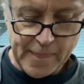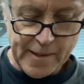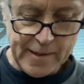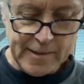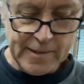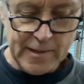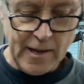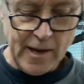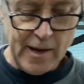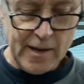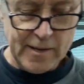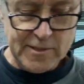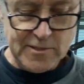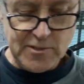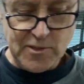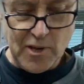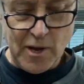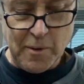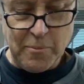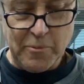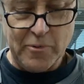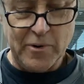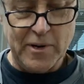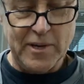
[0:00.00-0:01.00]
last
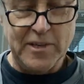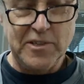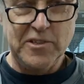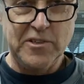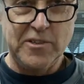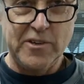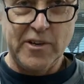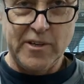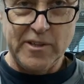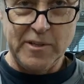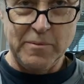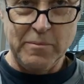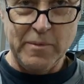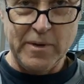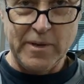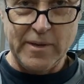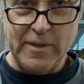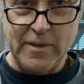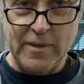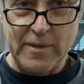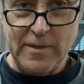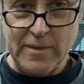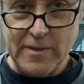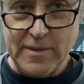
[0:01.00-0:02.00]
operation on the
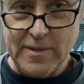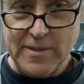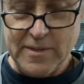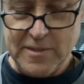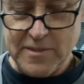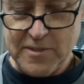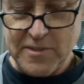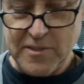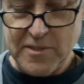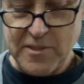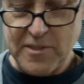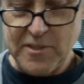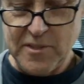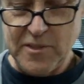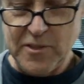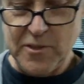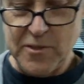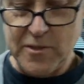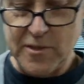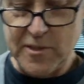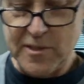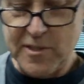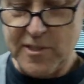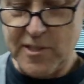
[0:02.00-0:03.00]
mill is to
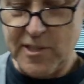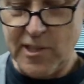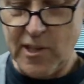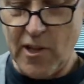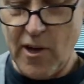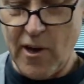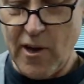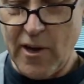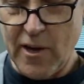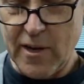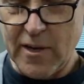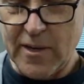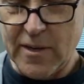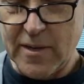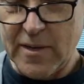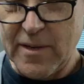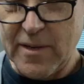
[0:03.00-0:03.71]
do the slot.